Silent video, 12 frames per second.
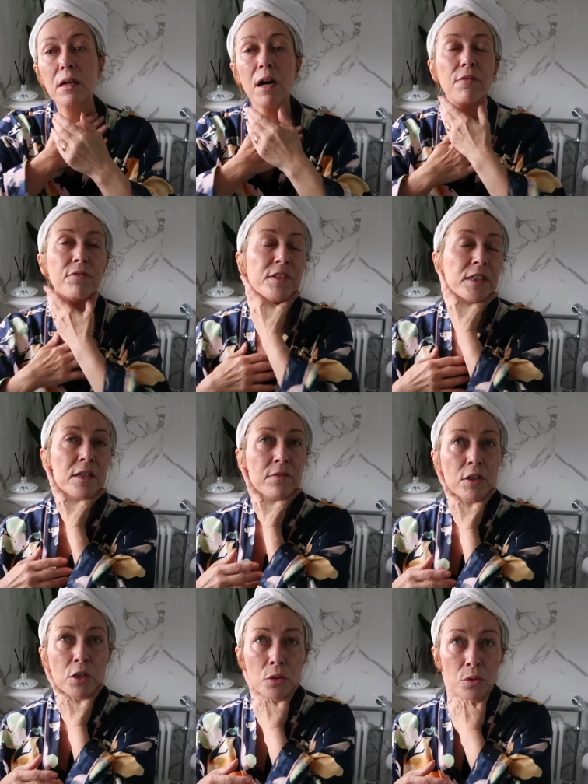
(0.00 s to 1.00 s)
I've
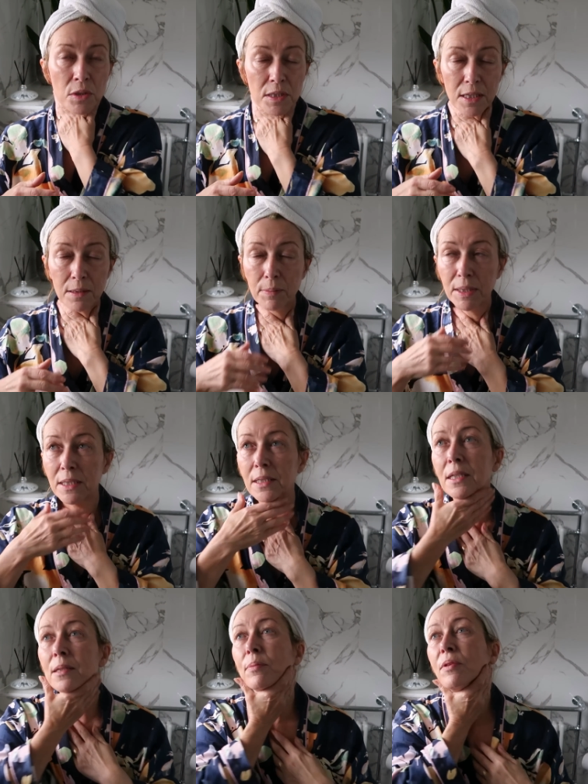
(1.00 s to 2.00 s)
never used
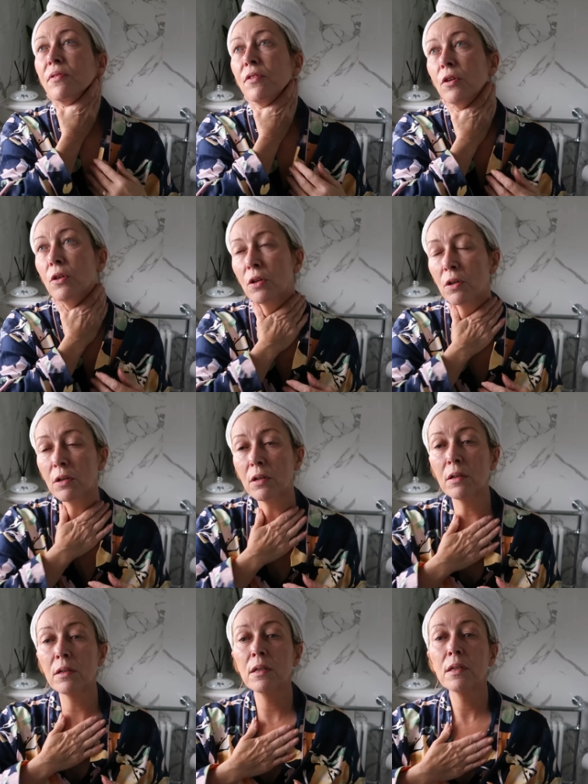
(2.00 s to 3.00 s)
CBD before,
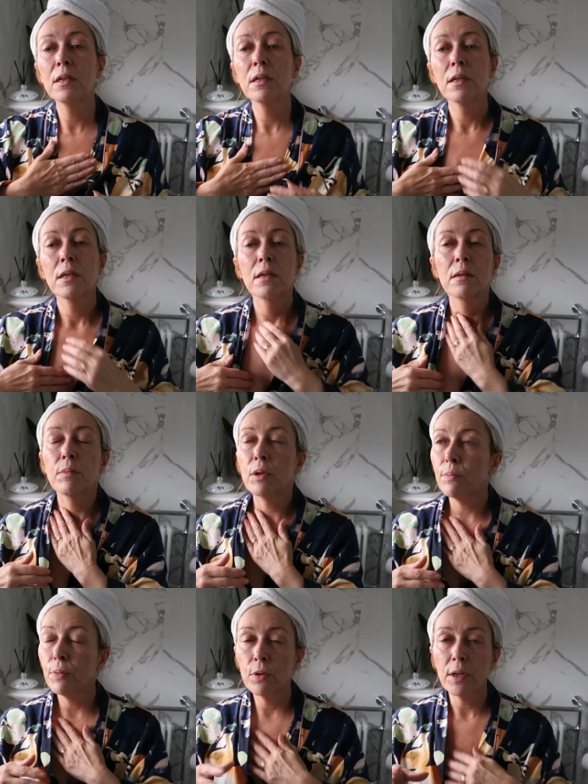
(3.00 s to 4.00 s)

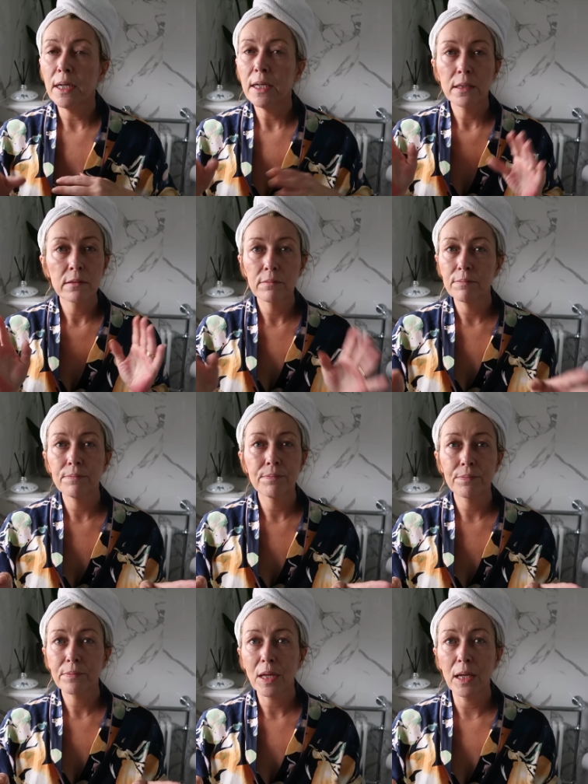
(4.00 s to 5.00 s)
but boy,
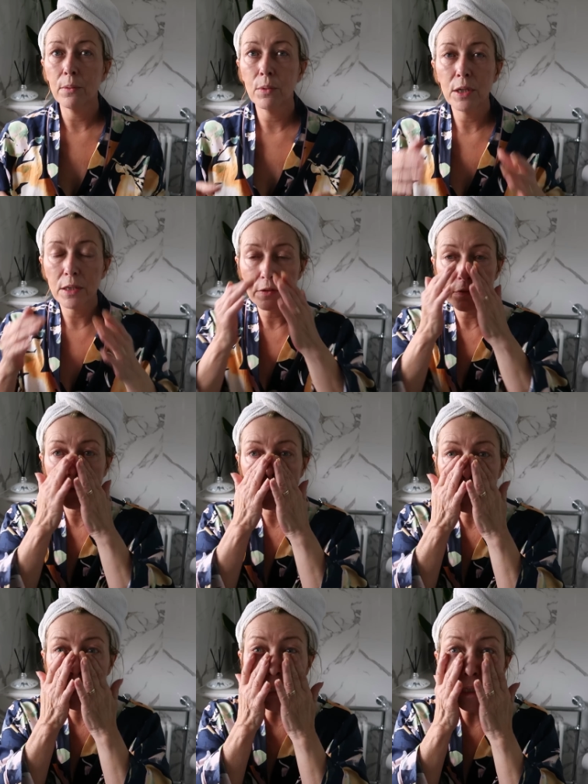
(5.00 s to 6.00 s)
it works for
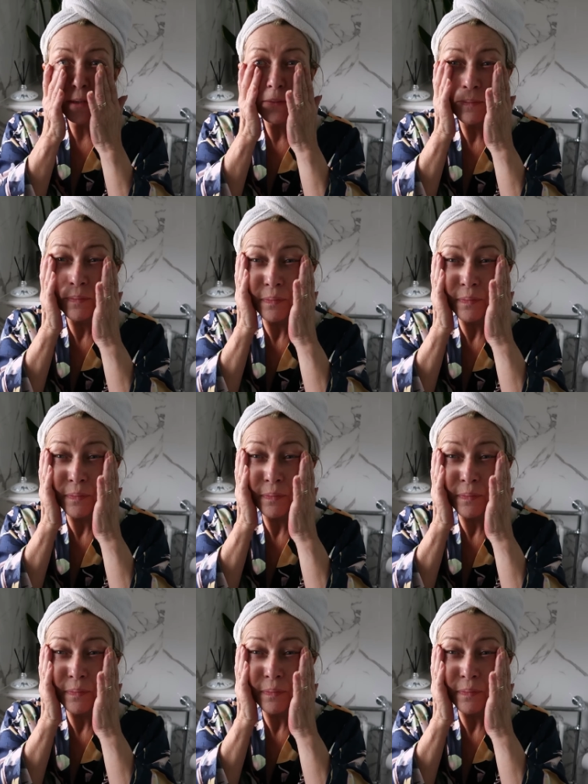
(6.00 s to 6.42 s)
me.